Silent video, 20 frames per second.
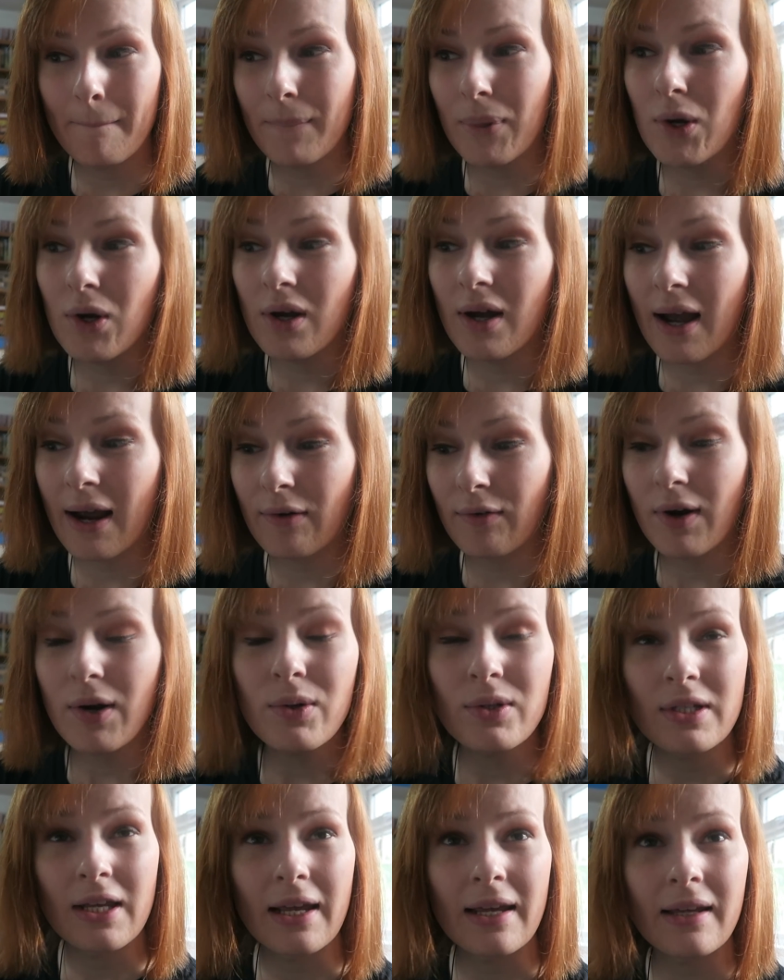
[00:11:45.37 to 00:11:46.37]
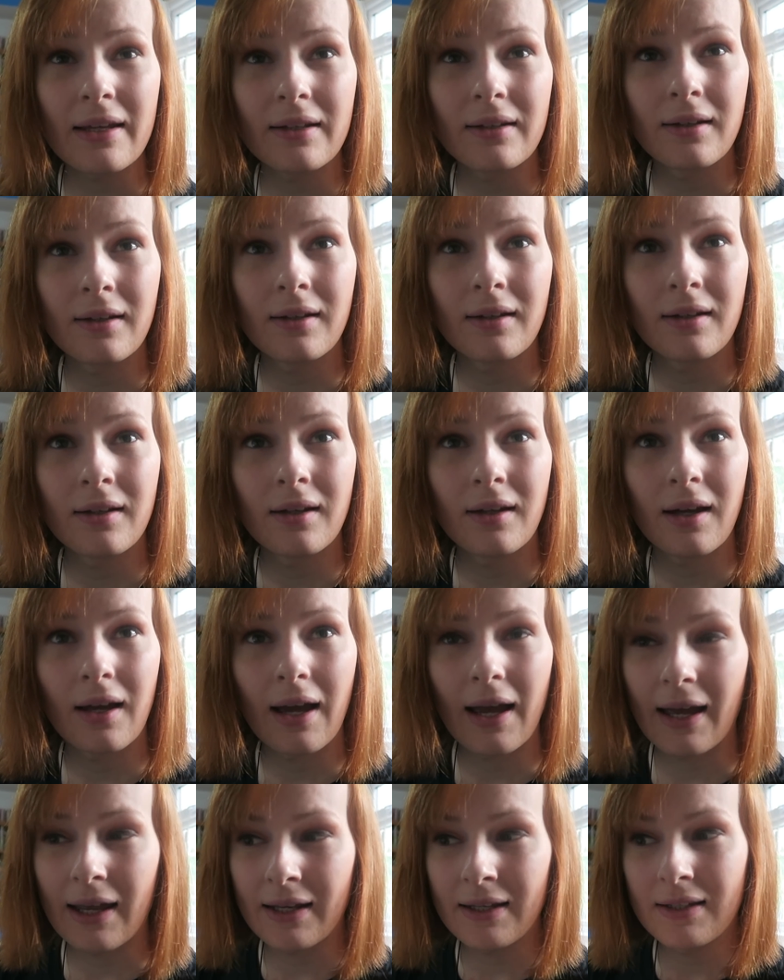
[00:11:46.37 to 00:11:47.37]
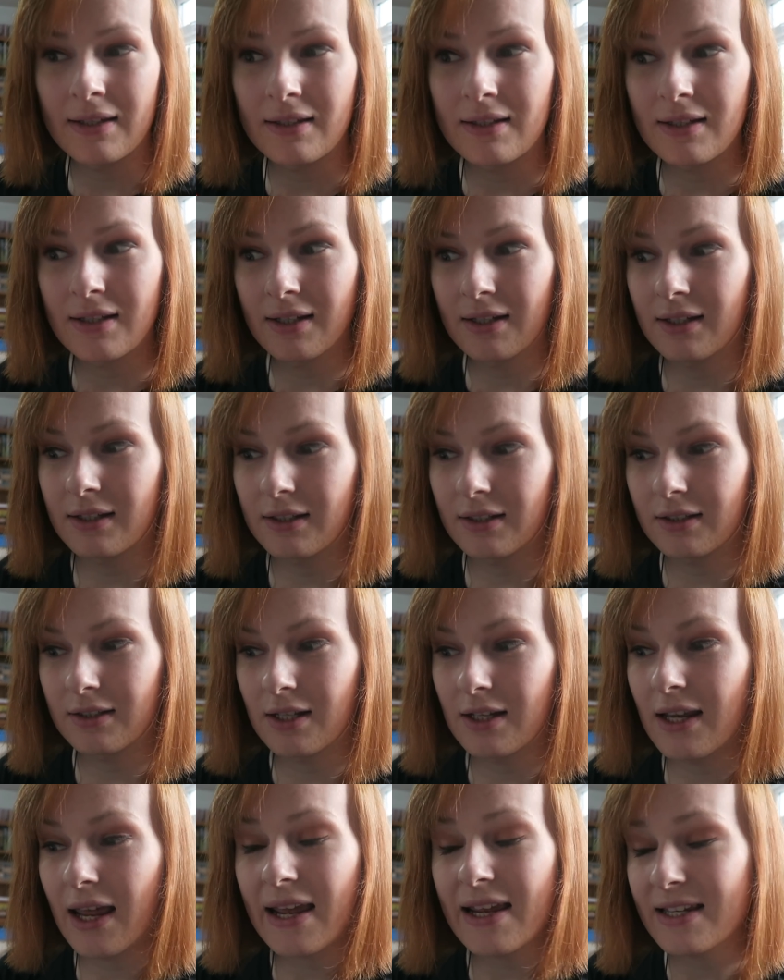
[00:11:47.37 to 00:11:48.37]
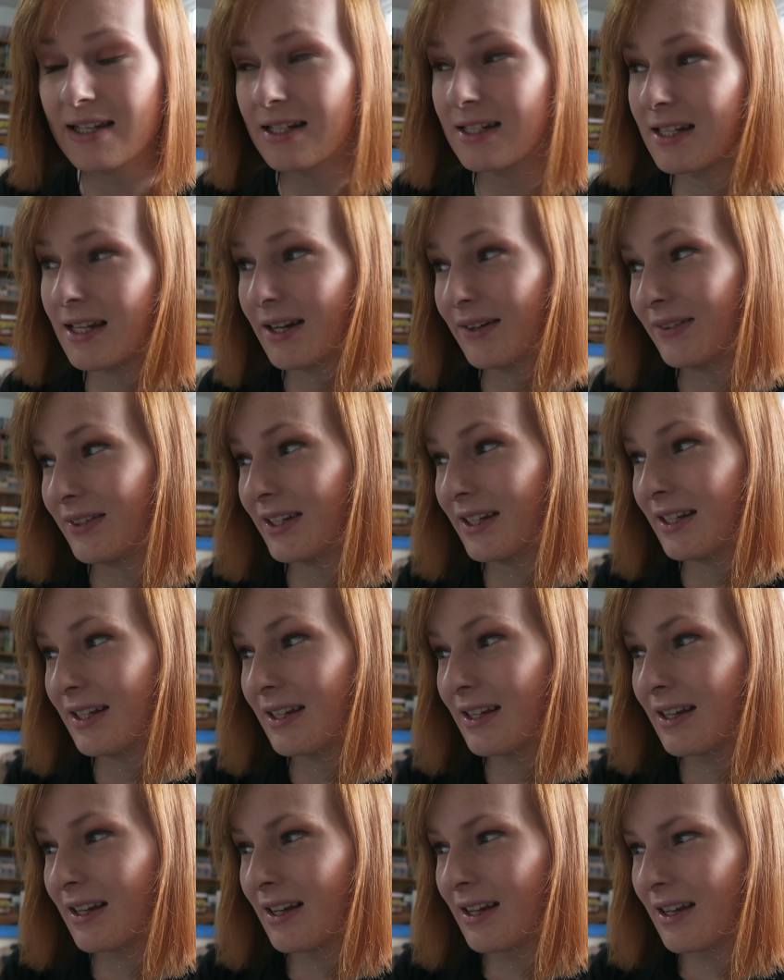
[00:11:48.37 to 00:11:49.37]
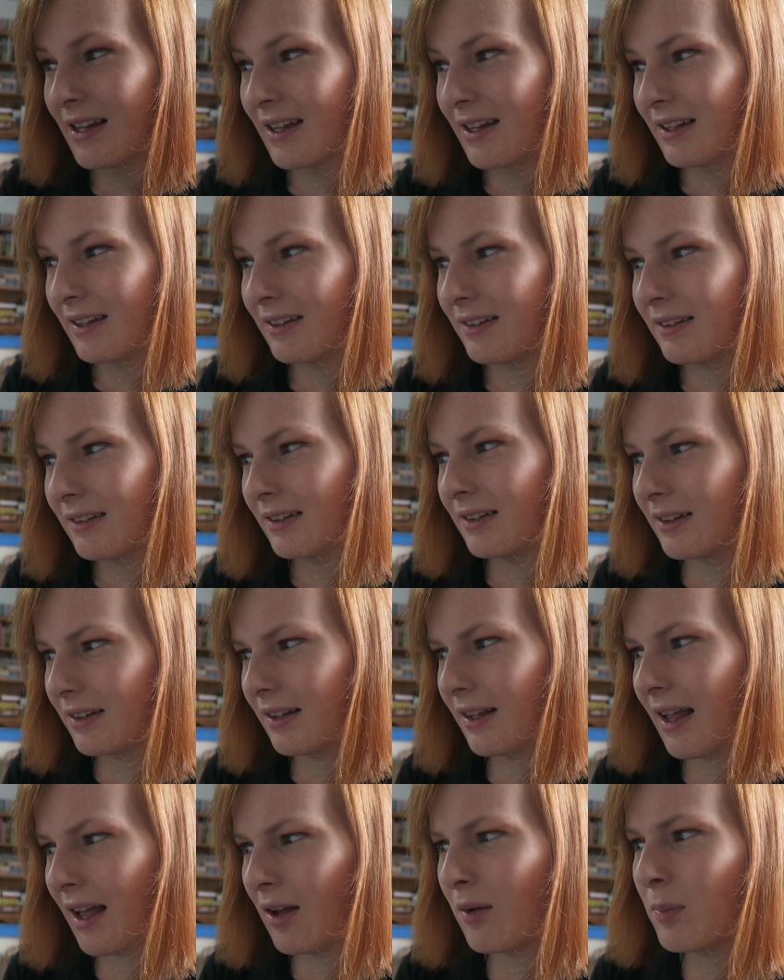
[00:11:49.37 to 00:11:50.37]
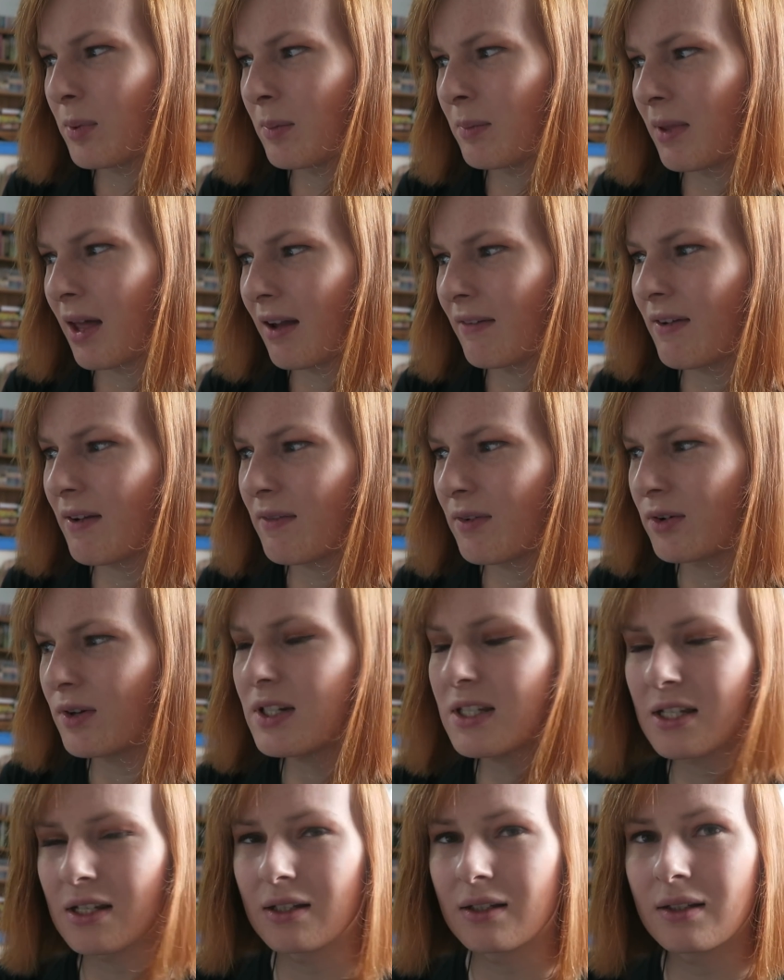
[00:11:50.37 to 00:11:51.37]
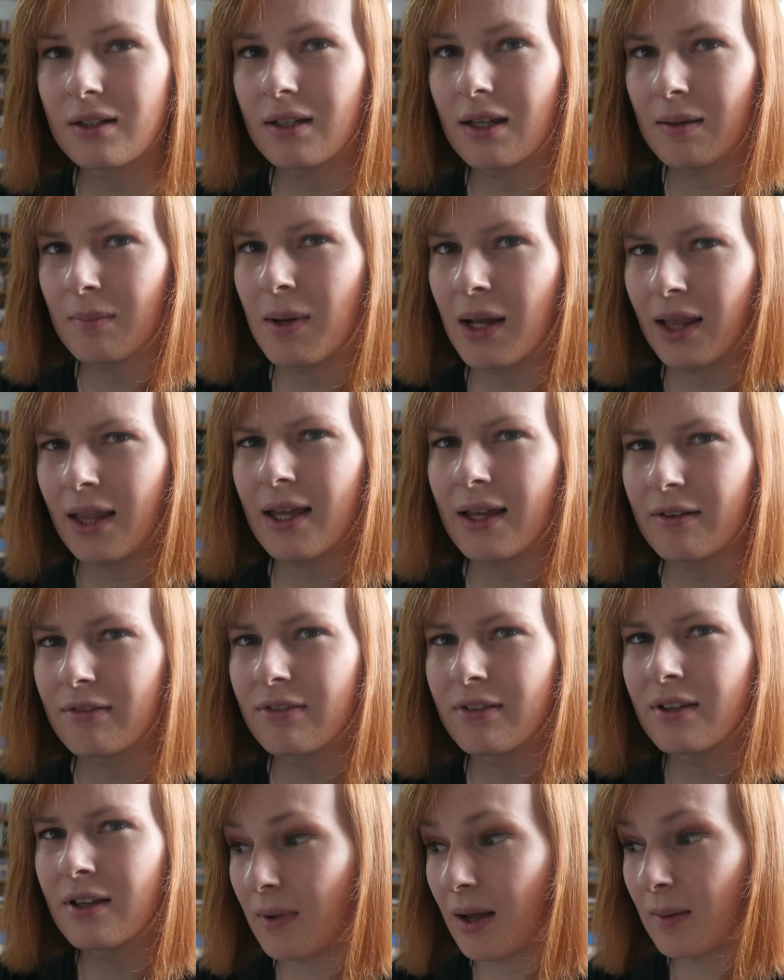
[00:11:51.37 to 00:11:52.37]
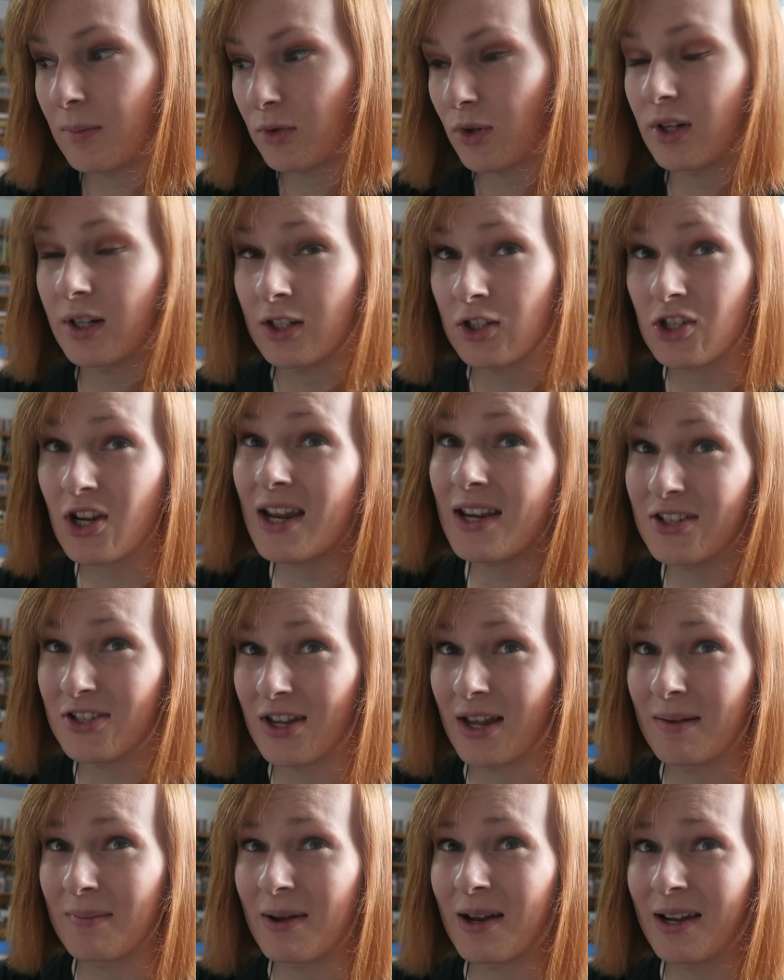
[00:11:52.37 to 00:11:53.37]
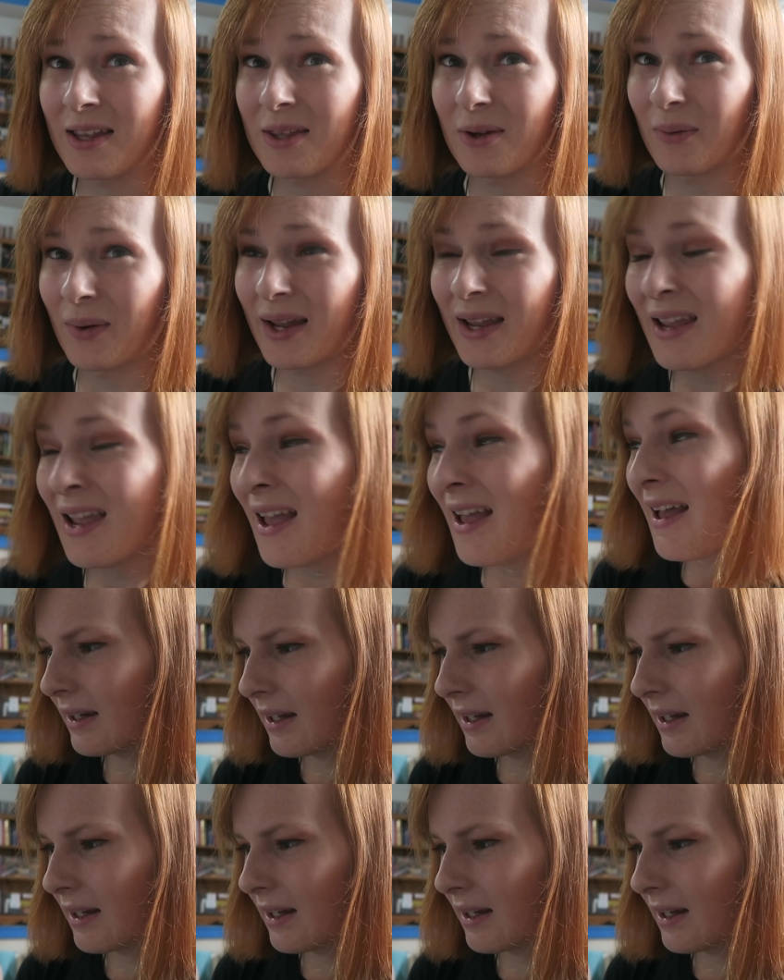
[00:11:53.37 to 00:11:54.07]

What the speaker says: But I wrote it, and to date it's the only album that I've ever written in my life. I'm trying to change that, by the way.